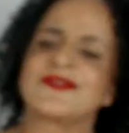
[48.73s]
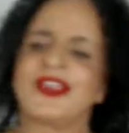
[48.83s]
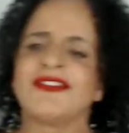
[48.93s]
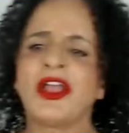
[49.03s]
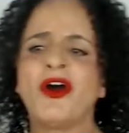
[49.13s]
a
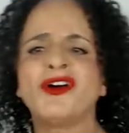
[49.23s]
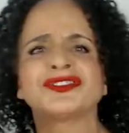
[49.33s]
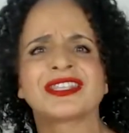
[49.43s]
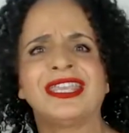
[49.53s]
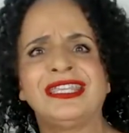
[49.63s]
very hot
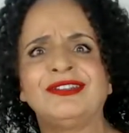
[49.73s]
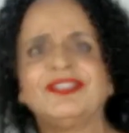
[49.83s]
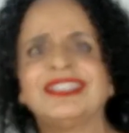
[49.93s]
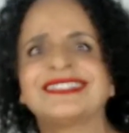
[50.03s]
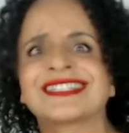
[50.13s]

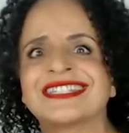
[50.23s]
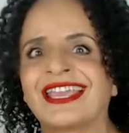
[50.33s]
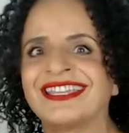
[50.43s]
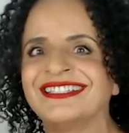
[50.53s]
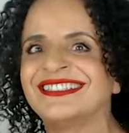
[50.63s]
evening today in